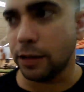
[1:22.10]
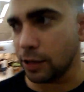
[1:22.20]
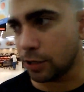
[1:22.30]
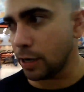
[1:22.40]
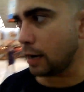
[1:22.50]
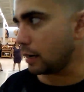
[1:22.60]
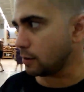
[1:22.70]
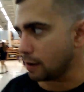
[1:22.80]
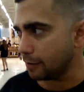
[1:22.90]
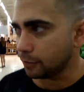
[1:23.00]
this shit. I
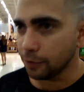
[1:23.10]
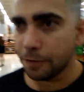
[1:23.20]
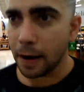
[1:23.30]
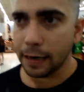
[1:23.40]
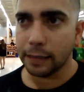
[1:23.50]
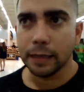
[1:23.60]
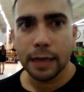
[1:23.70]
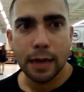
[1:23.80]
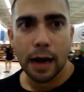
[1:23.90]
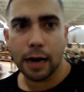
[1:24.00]
don't have to fight.
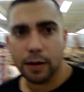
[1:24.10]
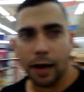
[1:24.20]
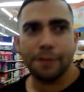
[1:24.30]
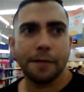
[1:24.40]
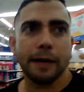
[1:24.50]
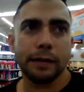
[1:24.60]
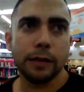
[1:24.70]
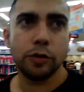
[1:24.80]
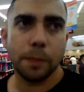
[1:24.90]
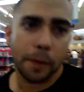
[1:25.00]
I don't have anything
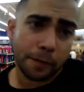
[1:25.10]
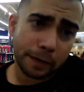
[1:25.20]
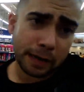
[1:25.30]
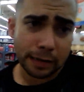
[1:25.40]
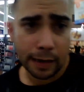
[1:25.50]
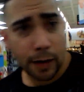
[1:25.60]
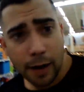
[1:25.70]
to prove. And yes, I don't